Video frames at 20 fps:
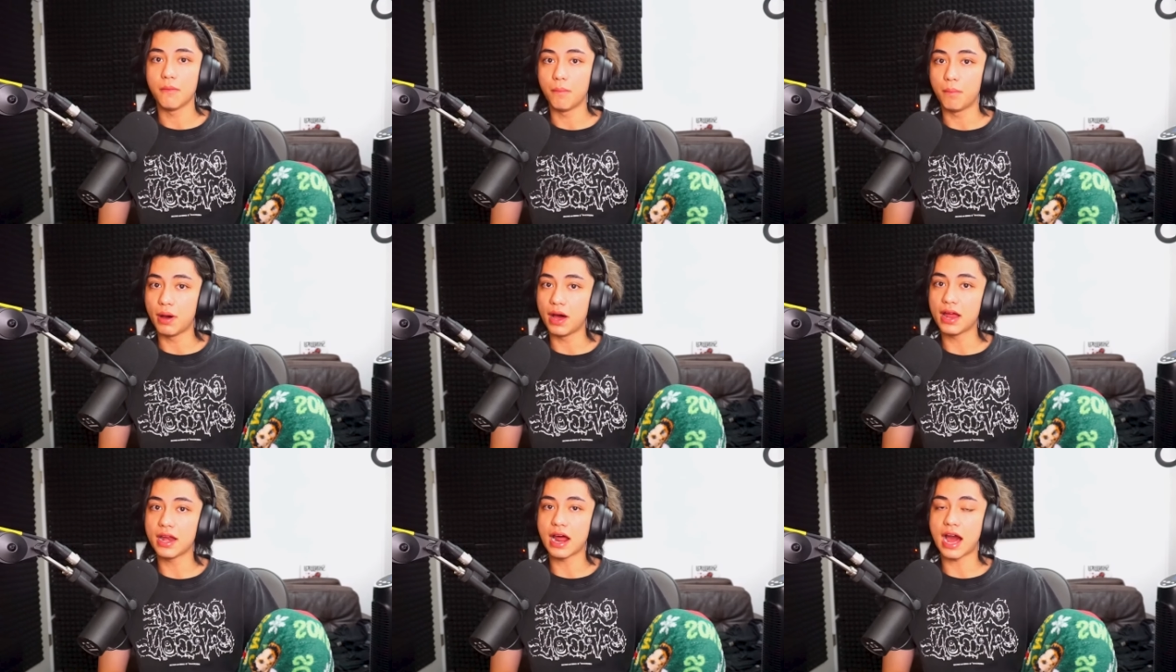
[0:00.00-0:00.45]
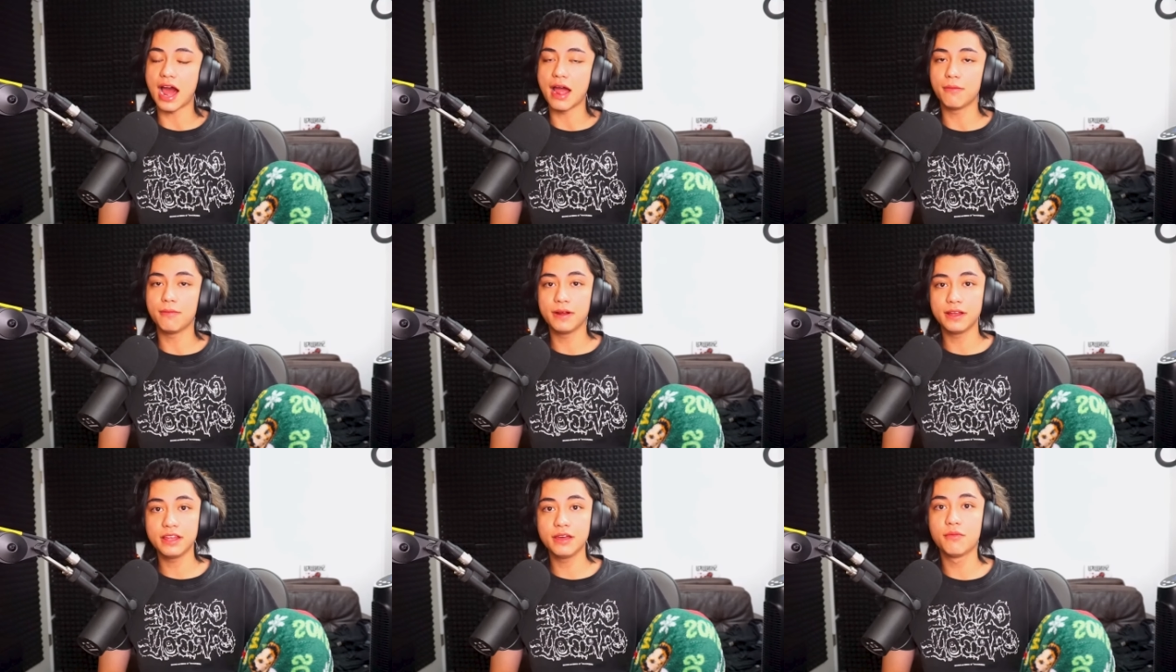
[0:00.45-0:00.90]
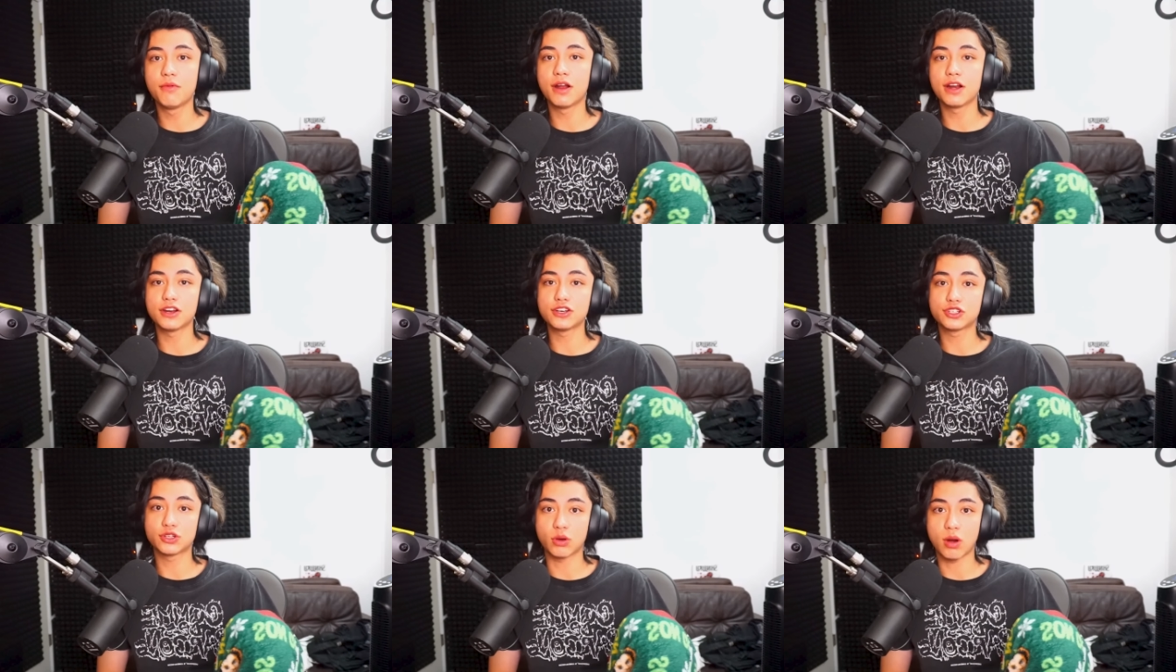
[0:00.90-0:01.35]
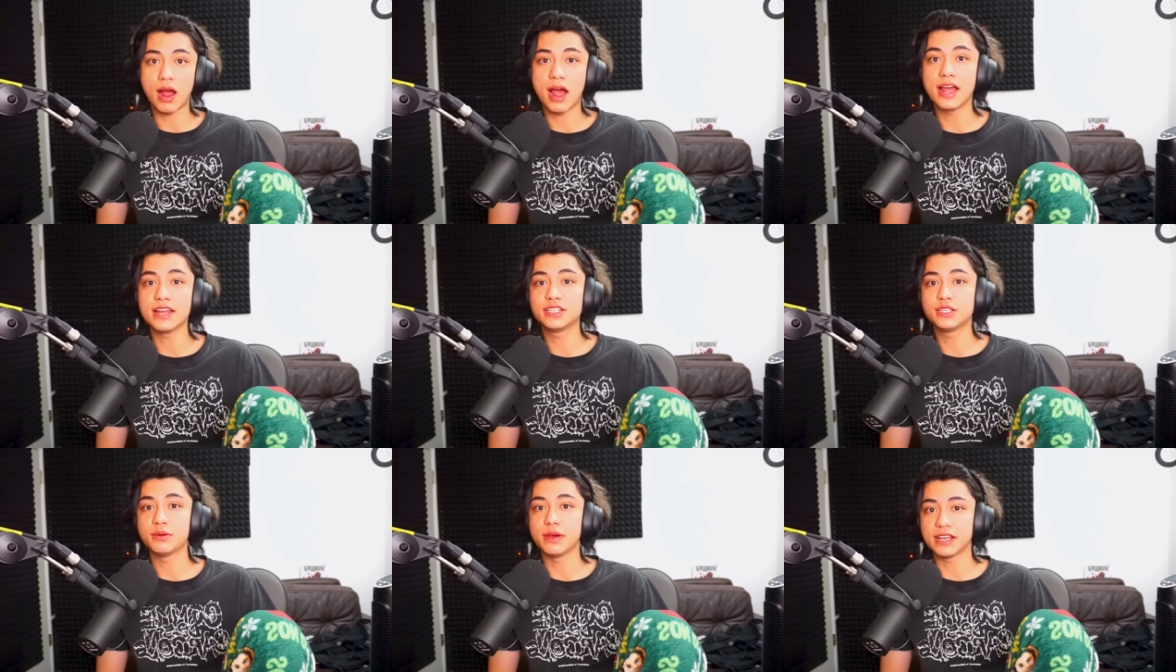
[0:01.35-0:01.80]
but I really want to
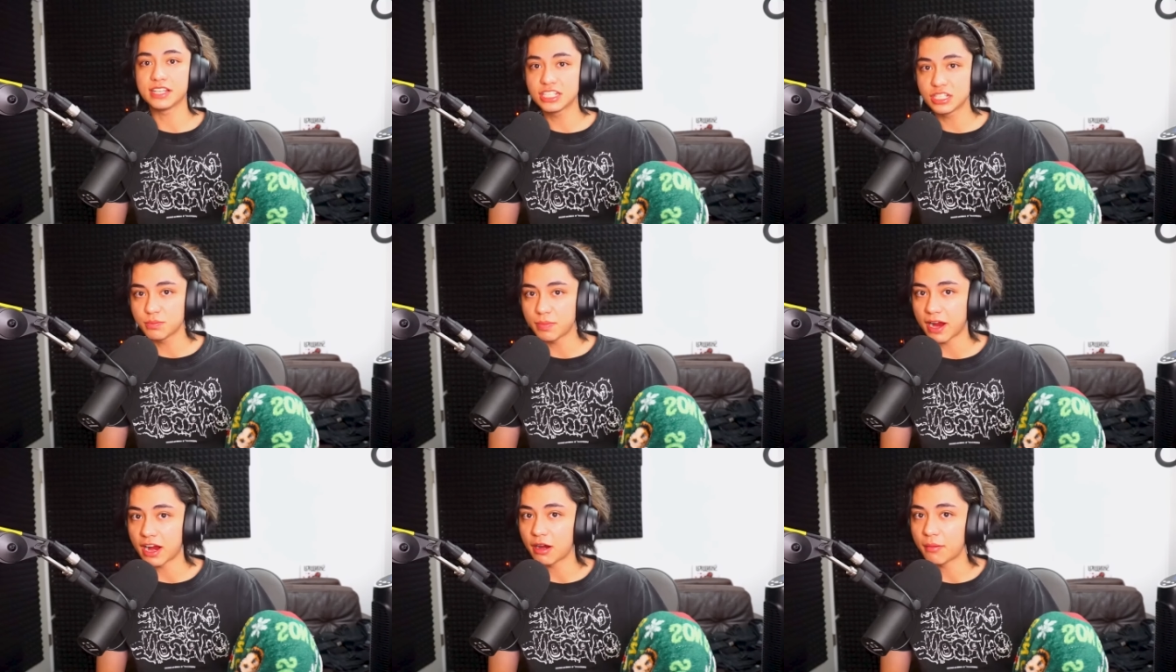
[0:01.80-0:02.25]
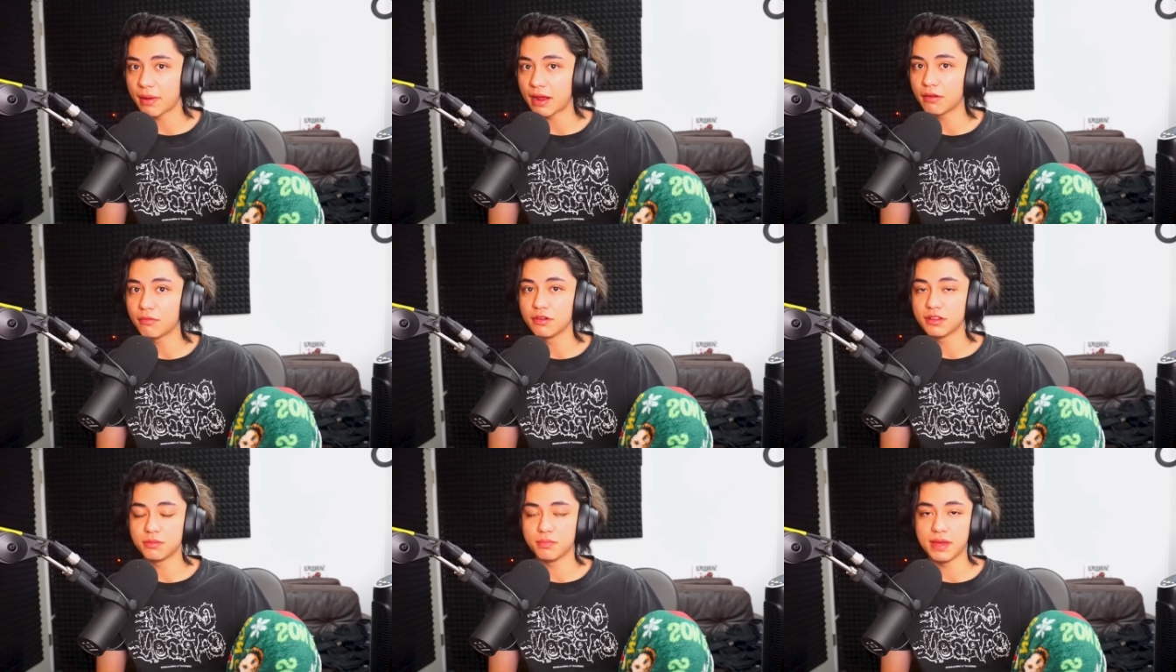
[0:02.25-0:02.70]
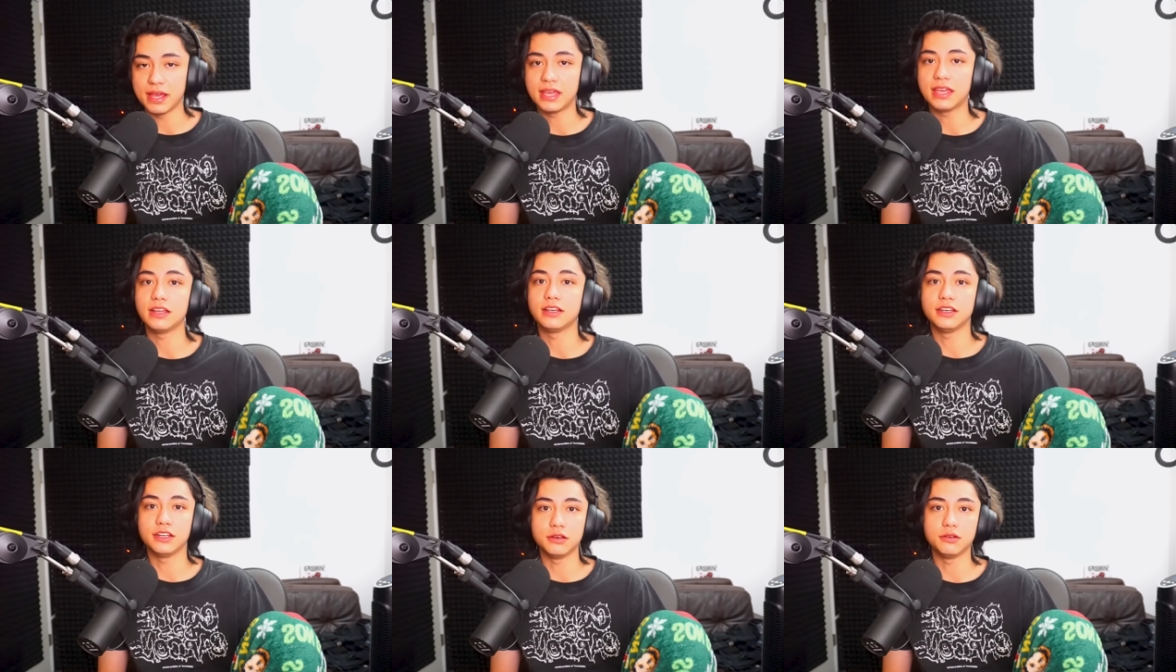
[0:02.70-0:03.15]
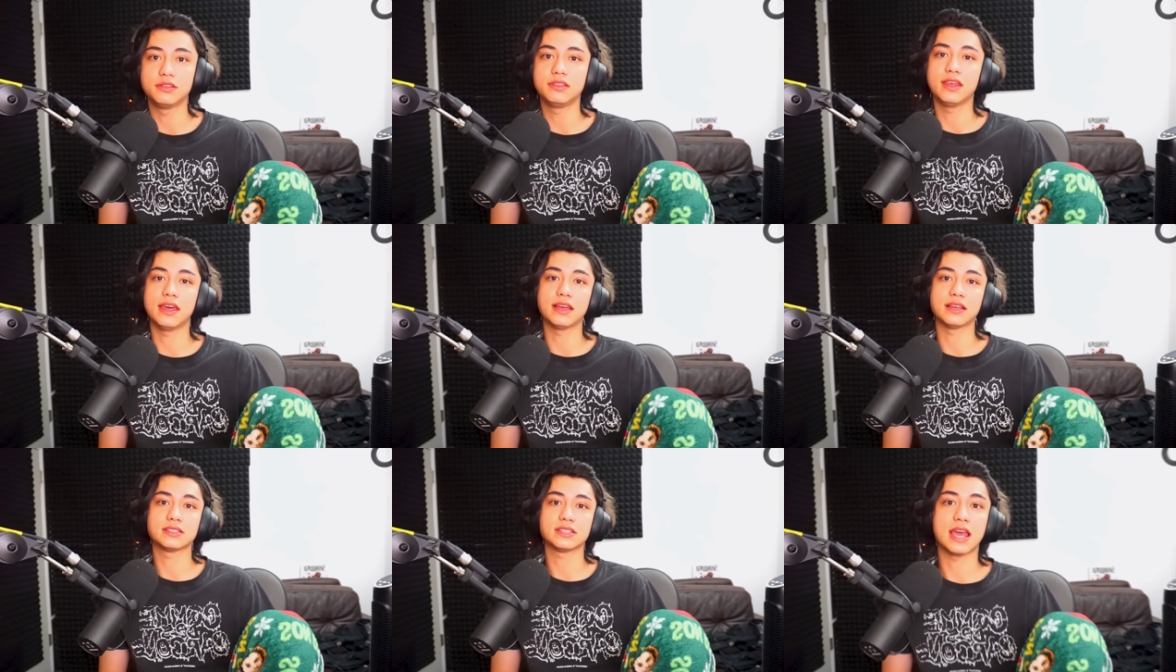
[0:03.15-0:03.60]
try to experiment with making new
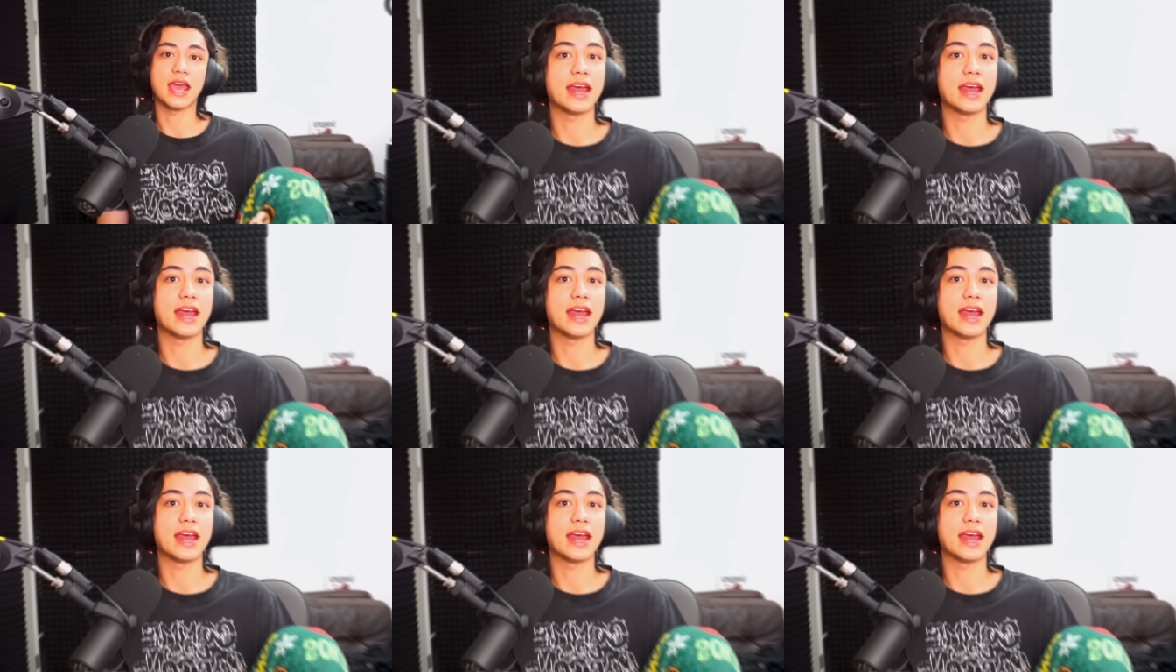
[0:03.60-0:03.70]
things.